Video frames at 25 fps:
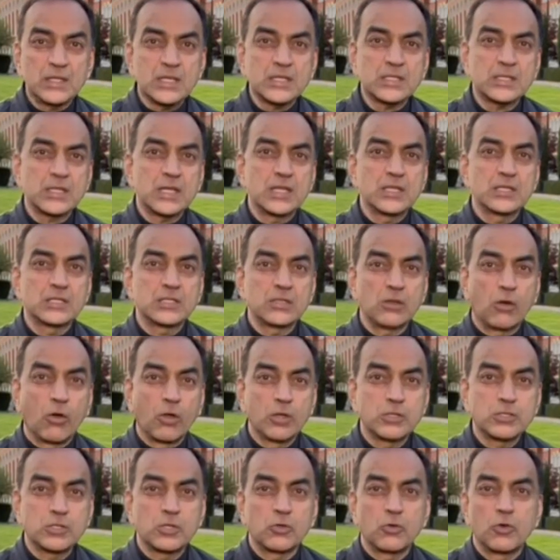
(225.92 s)
This is
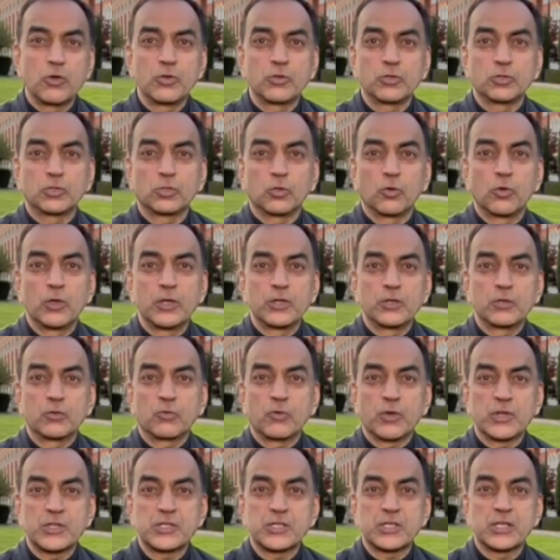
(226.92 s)
also going to throw into
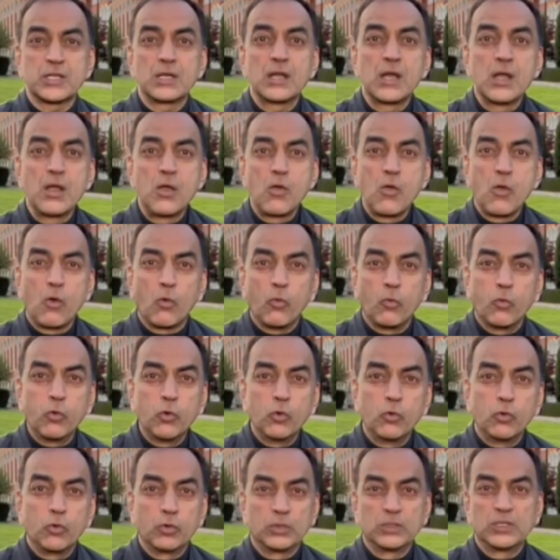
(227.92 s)
question
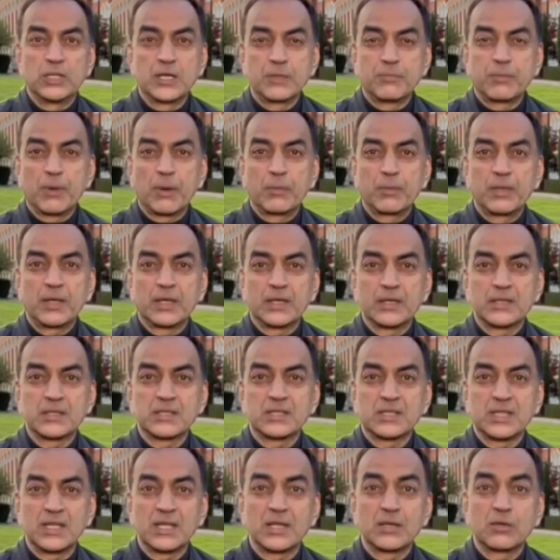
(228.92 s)
who the
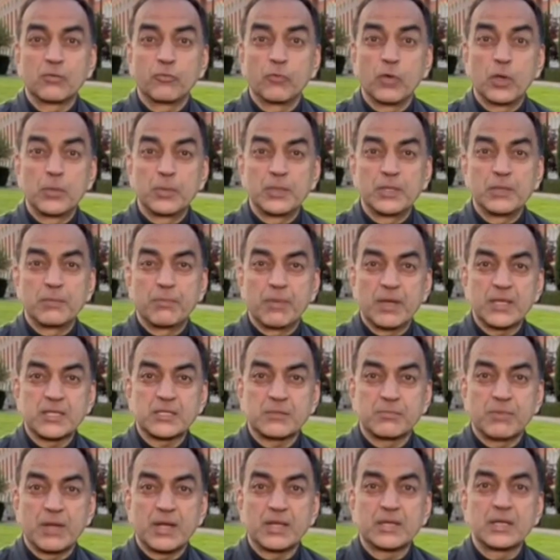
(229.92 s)
Republicans think will be the
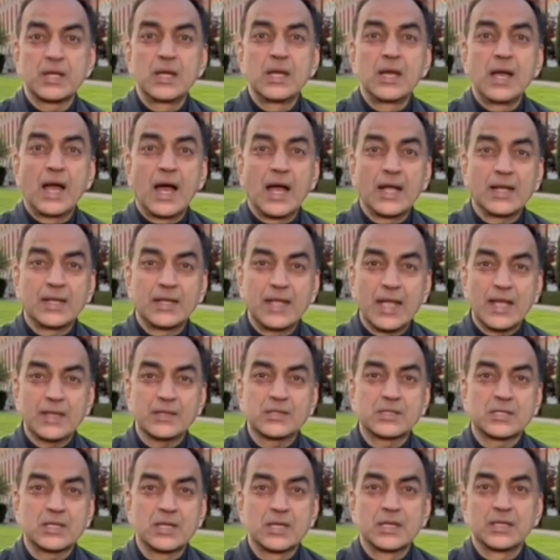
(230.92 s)
best bet
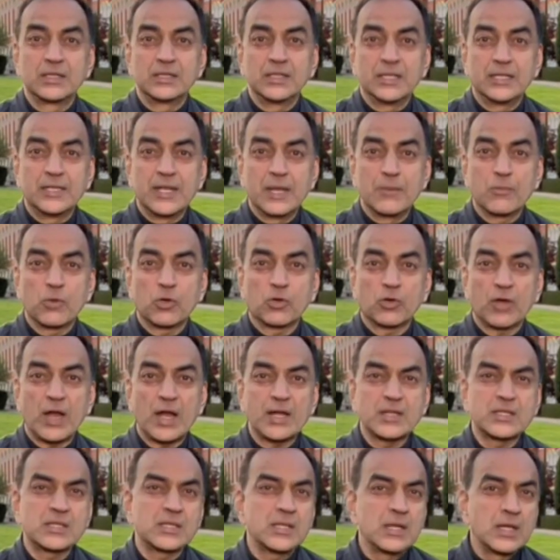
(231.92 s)
against the
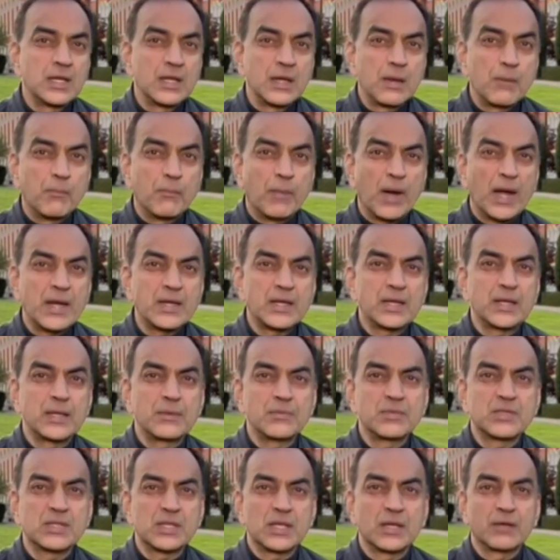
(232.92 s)
Democrats. Biden
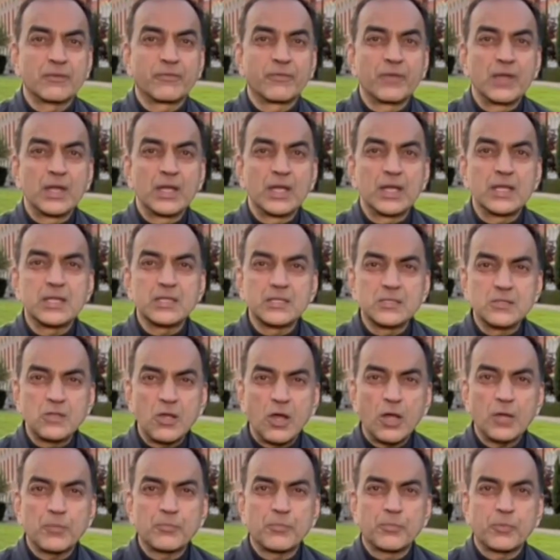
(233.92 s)
himself is
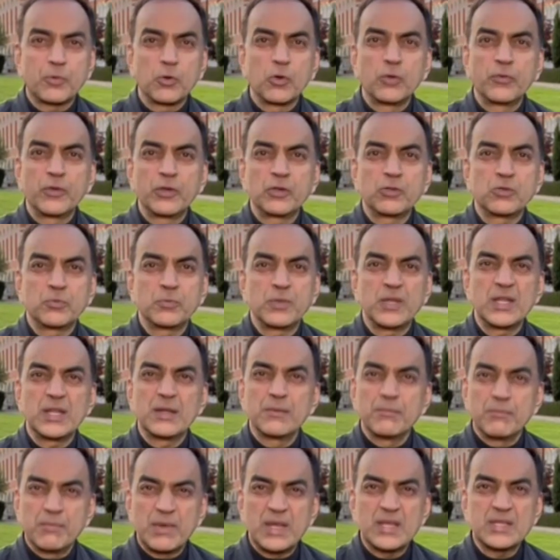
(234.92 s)
not proving to
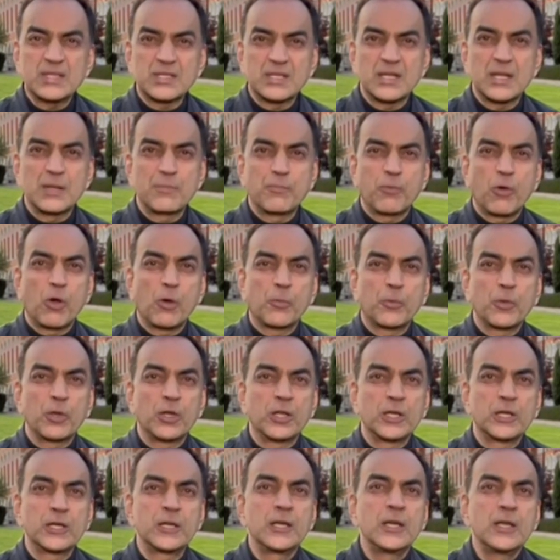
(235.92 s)
be immensely
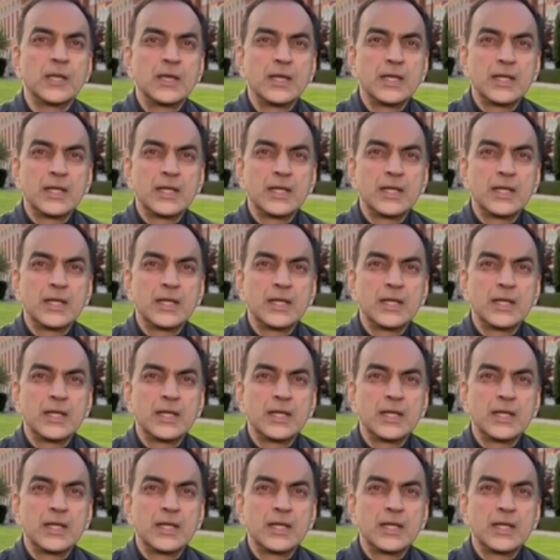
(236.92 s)
popular.